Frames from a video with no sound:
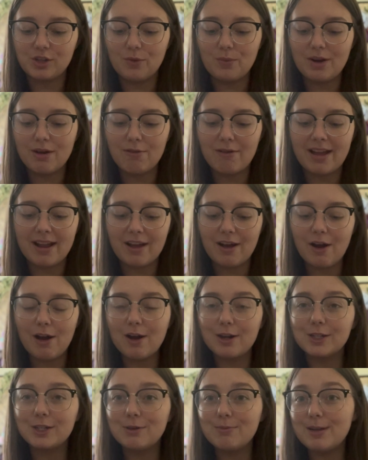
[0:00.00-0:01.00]
we were like,
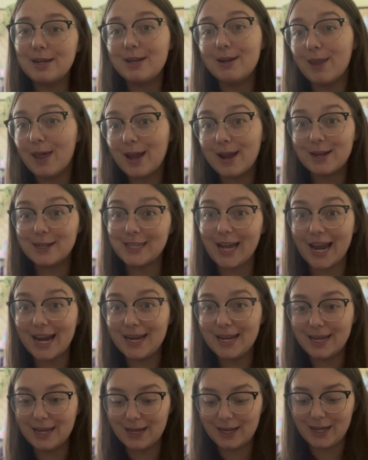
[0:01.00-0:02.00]
oh, she'll be like
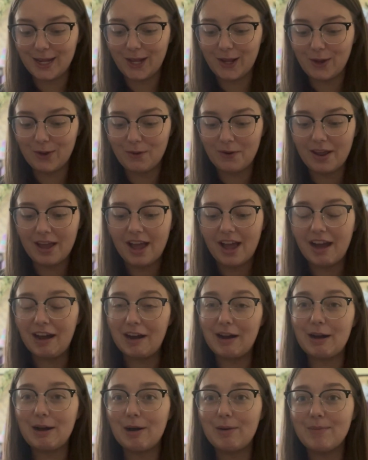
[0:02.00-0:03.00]
tiny and cute.
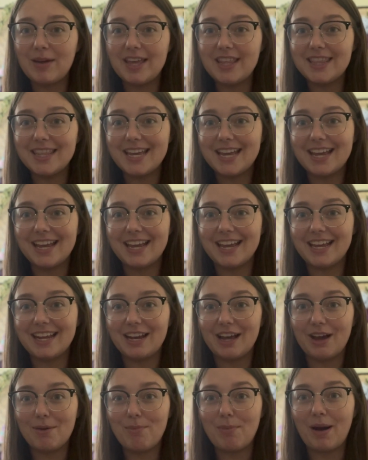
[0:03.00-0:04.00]
And
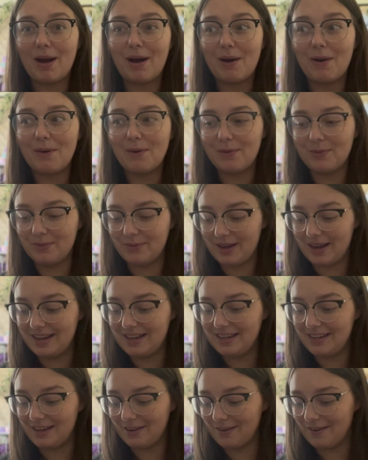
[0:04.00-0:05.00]
then about a
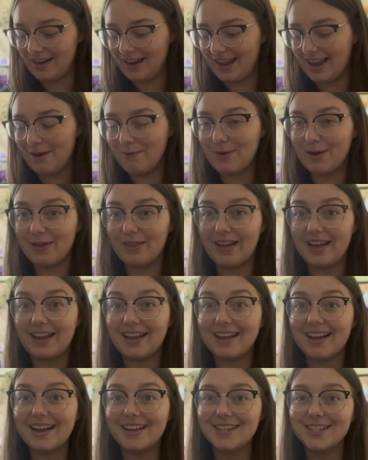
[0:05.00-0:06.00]
year in, we were
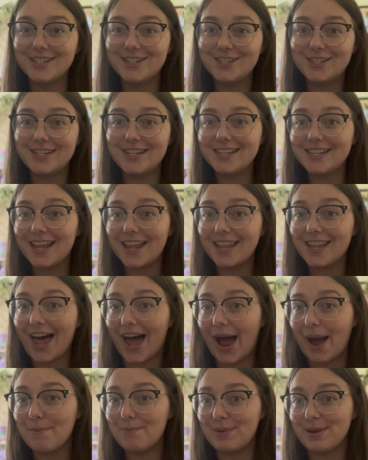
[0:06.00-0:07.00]
like, she's a
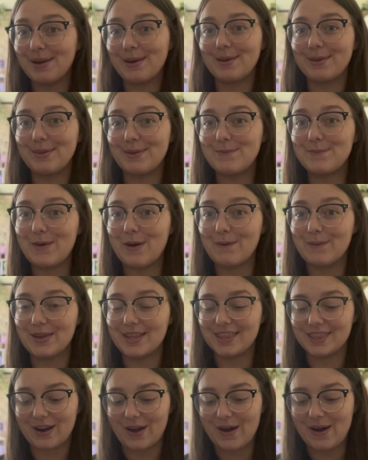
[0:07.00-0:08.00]
lot bigger than what we
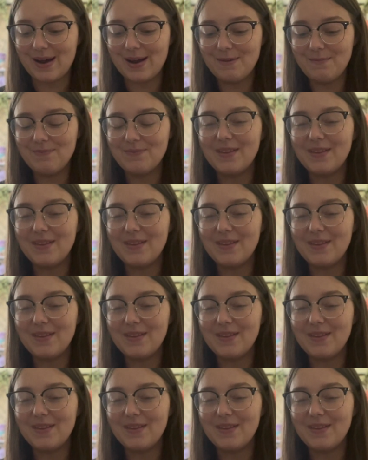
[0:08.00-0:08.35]
thought.